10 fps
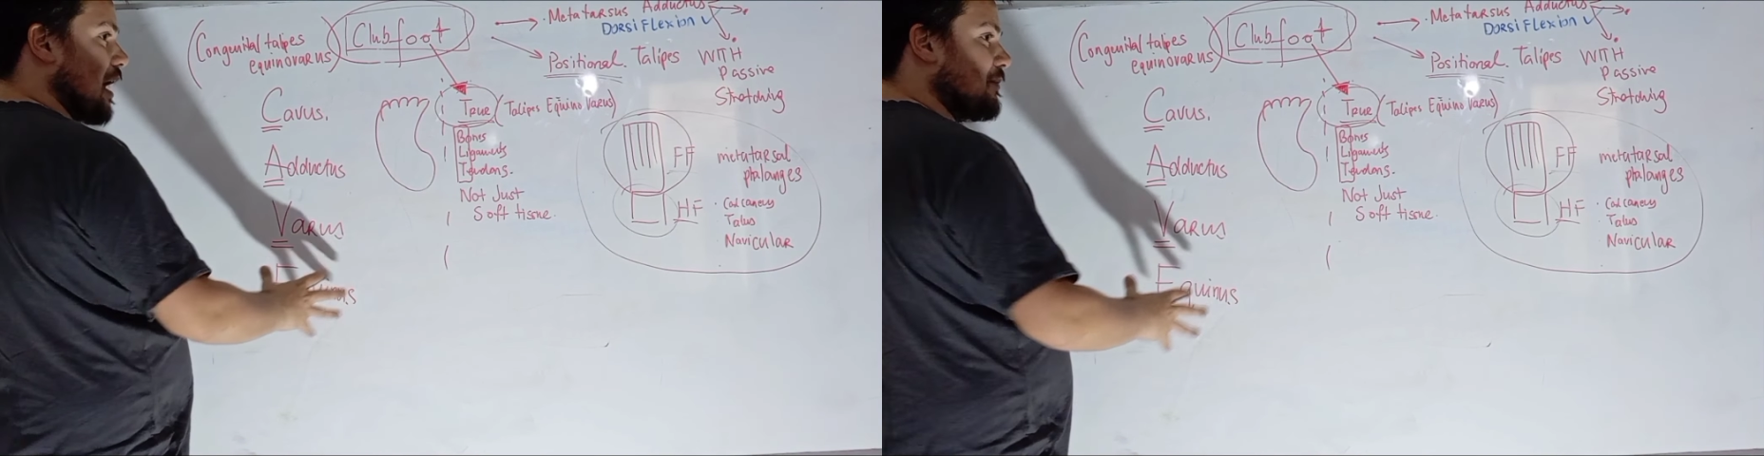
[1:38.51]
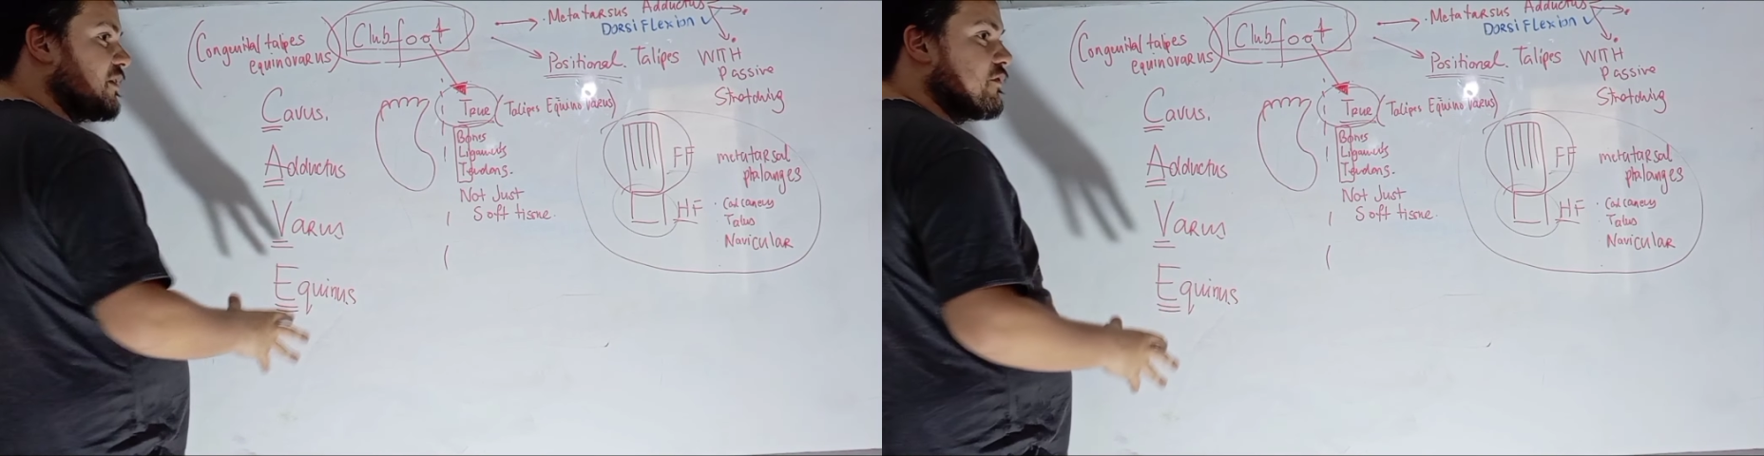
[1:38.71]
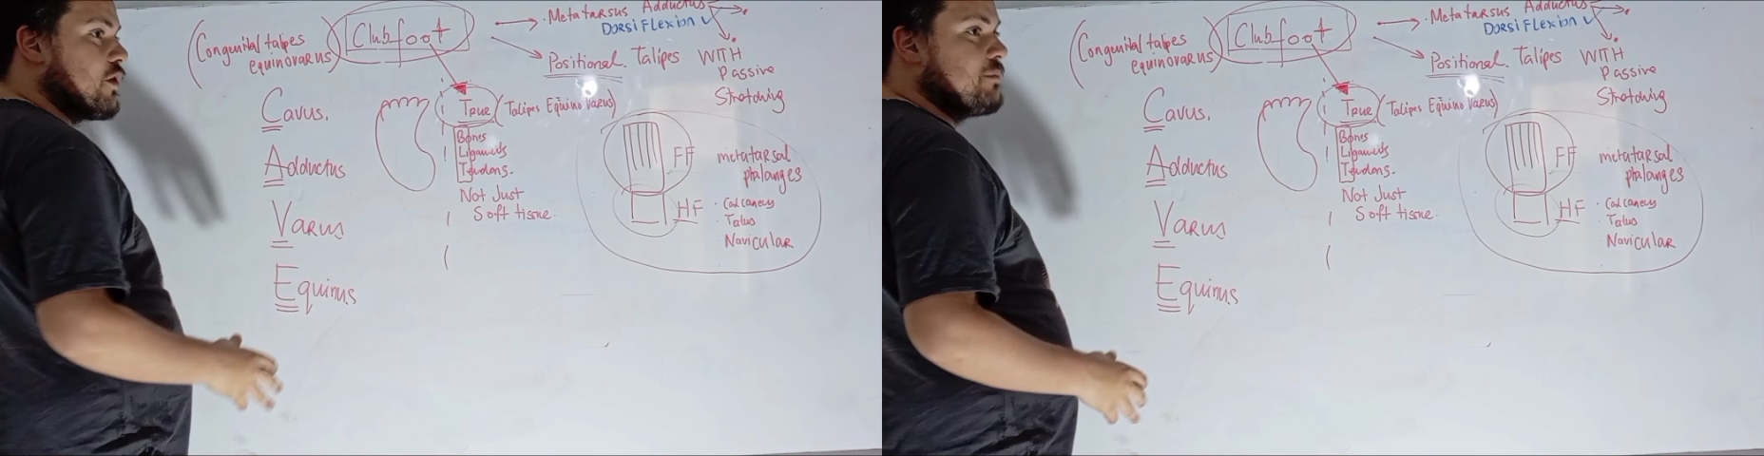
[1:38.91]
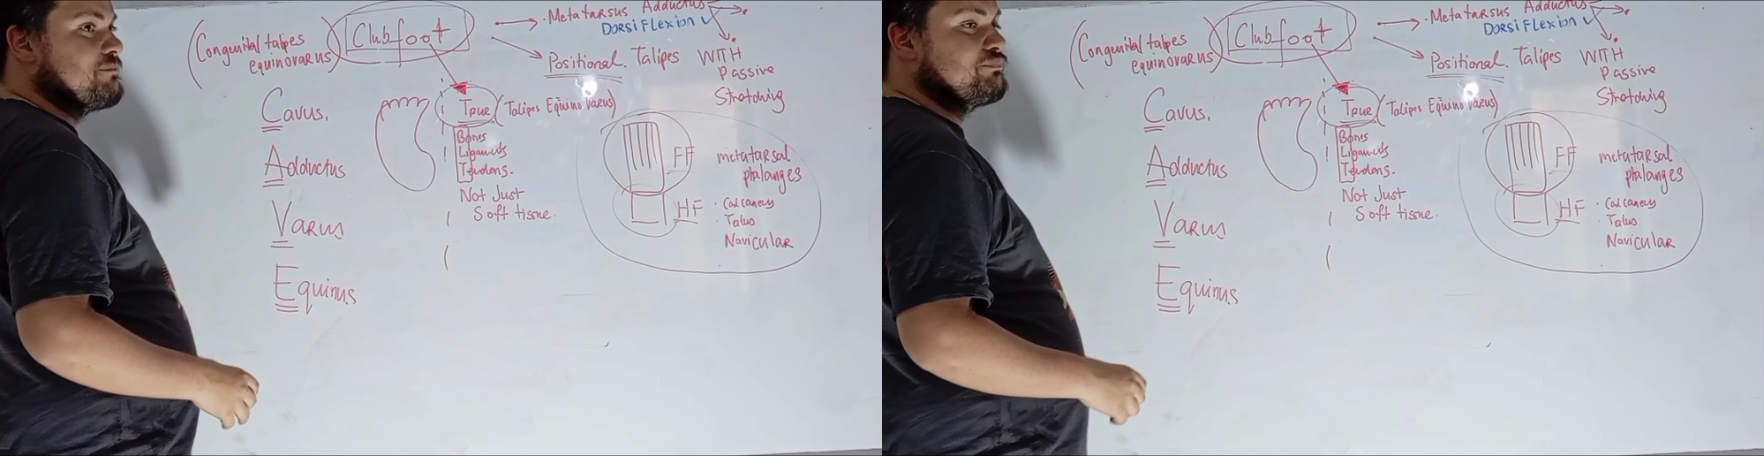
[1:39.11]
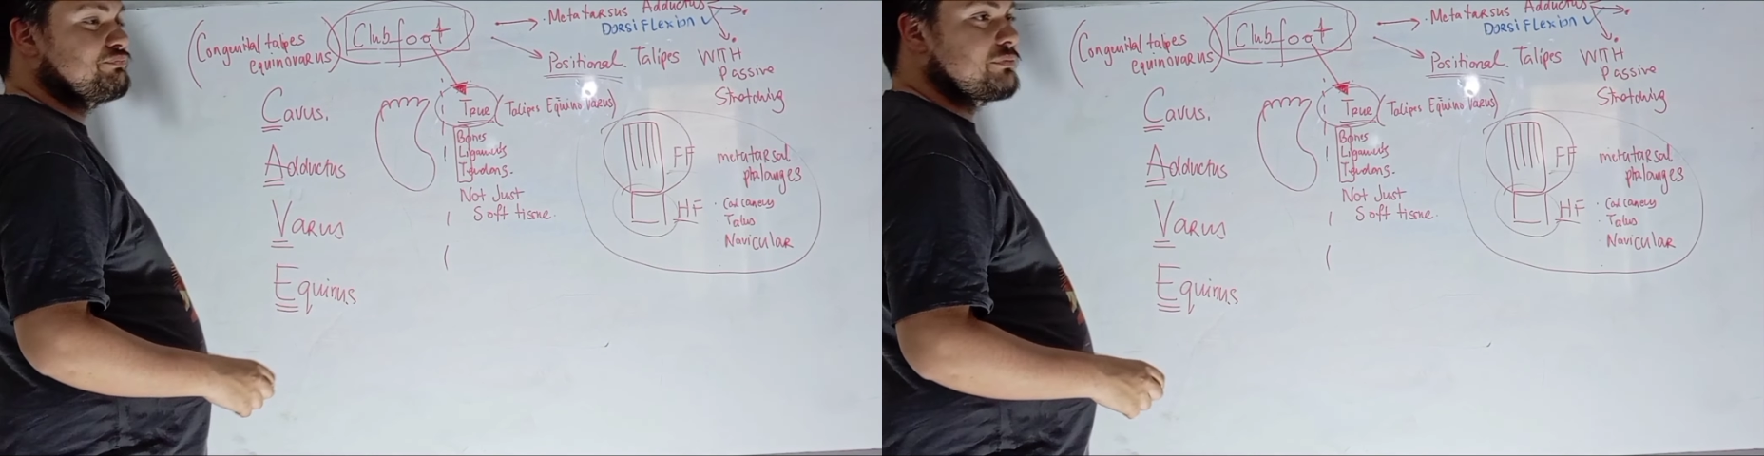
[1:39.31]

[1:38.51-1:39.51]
coming from